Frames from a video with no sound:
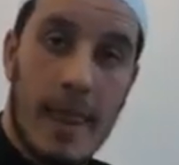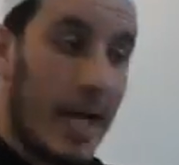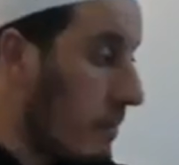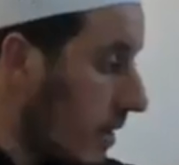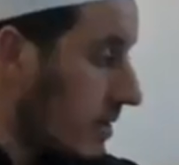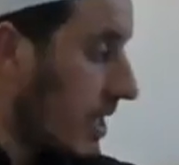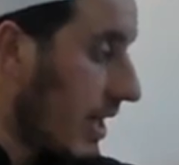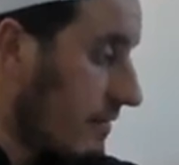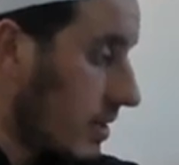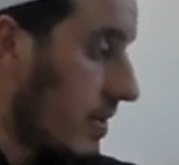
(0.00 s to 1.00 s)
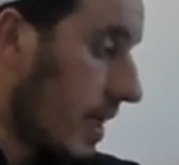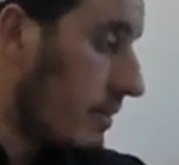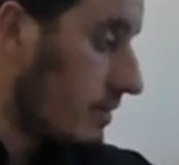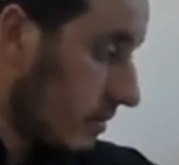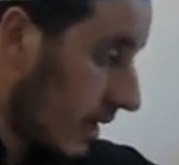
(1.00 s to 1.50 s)
immediately after
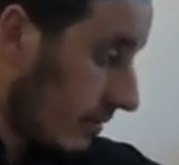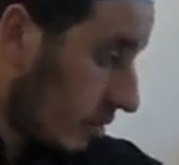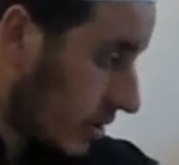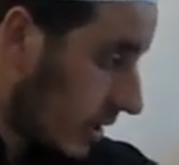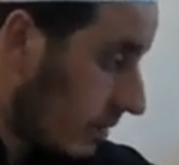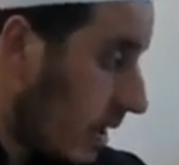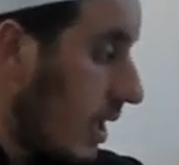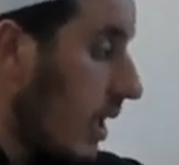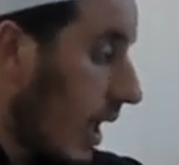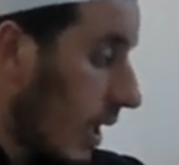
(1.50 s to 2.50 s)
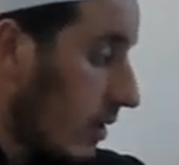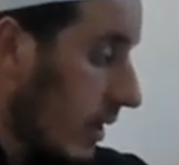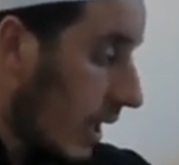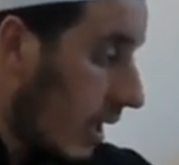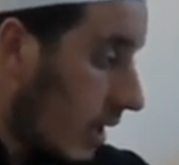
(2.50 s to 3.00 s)
become a Muslim,
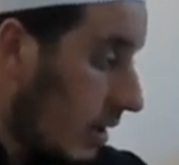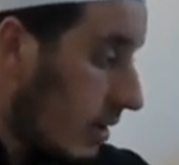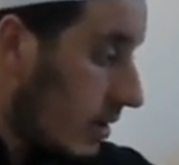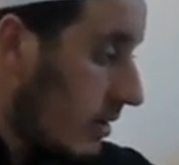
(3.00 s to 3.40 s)
Allah